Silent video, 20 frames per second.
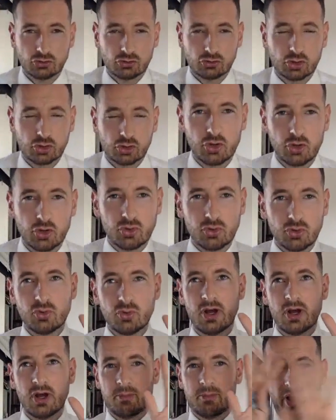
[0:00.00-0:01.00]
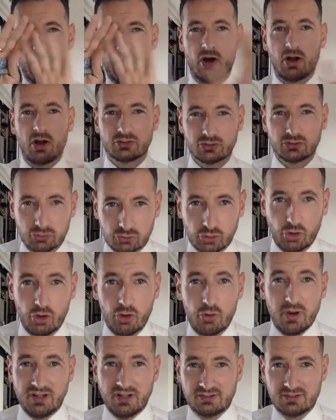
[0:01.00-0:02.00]
two parts
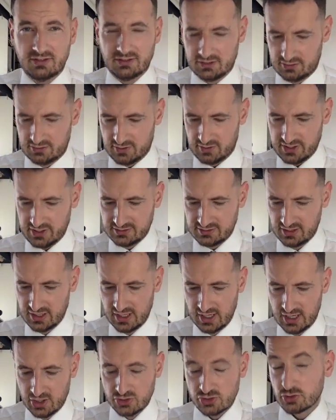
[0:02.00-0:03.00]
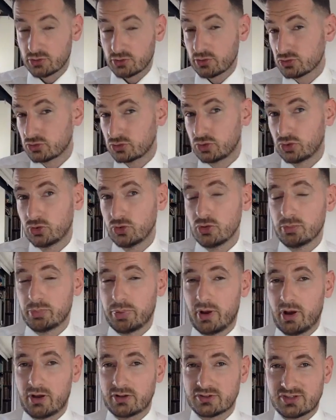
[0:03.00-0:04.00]
to it, right? So those two
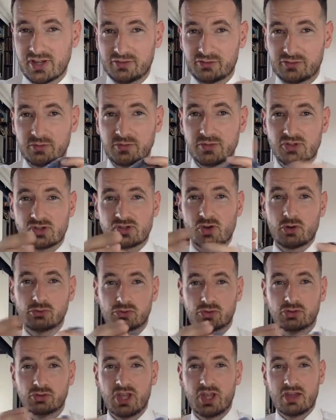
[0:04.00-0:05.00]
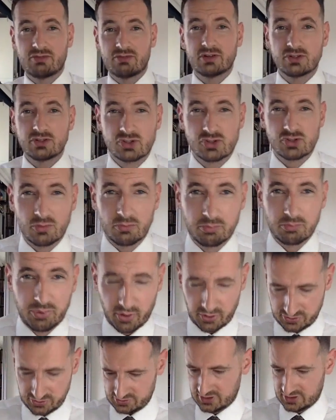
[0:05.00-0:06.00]
parts have to be sewn together at some
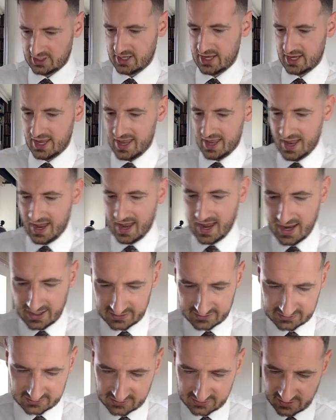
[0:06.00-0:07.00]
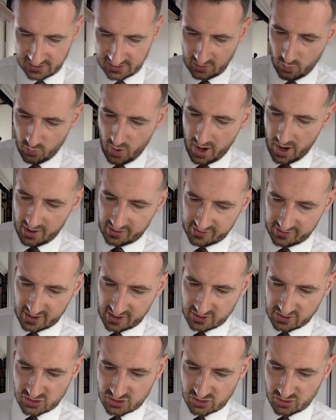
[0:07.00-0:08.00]
point. And where are
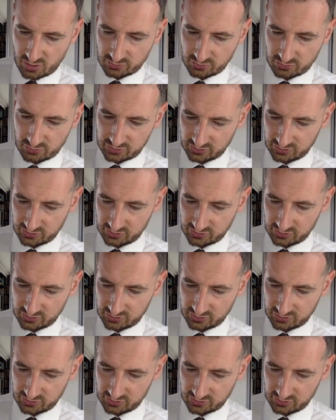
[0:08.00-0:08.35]
they sewn